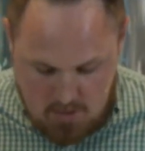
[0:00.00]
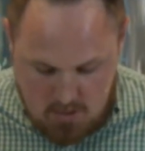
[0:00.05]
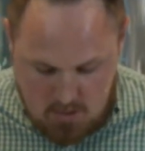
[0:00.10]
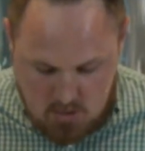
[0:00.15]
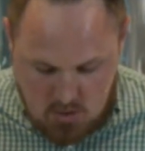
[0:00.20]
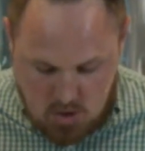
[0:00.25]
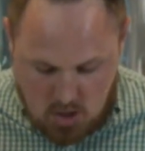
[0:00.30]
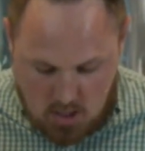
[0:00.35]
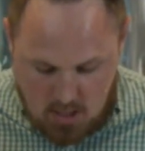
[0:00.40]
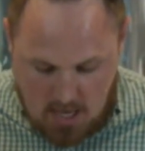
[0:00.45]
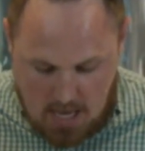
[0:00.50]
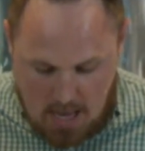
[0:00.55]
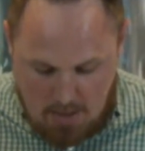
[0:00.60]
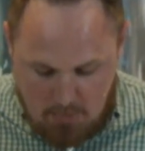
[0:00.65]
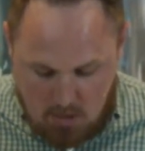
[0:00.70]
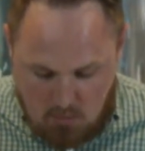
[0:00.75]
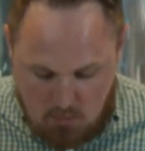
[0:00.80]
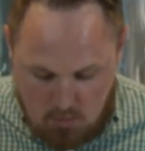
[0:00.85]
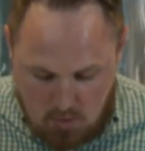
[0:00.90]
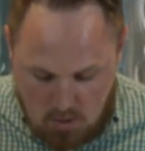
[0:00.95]
John
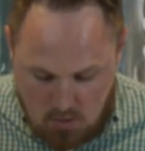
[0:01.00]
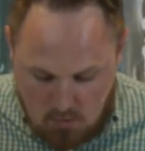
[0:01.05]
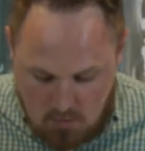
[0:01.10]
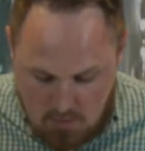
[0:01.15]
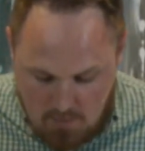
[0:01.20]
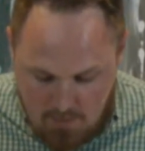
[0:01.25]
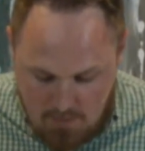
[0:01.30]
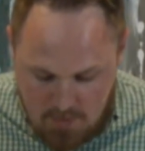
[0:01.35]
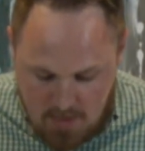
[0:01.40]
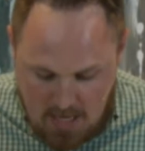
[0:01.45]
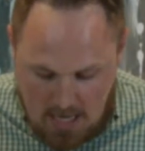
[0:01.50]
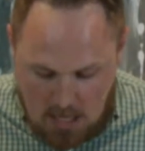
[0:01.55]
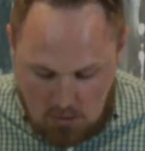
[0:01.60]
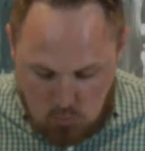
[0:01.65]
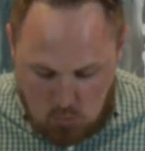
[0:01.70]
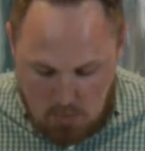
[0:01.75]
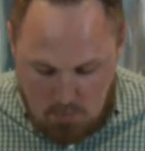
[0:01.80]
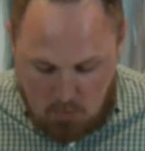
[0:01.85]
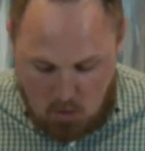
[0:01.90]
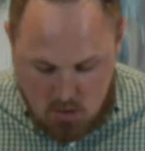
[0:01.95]
Hammett wrote, "As
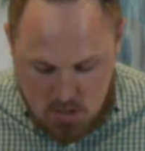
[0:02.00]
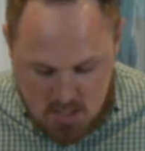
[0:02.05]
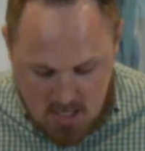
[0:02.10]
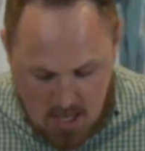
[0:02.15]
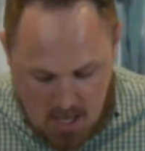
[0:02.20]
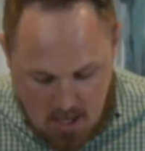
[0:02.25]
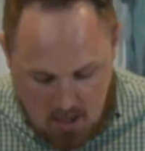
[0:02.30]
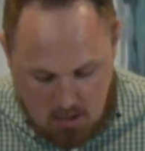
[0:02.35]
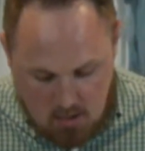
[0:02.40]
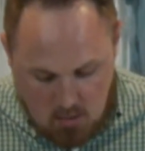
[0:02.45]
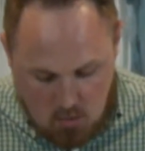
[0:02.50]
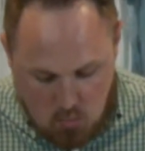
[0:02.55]
we partake,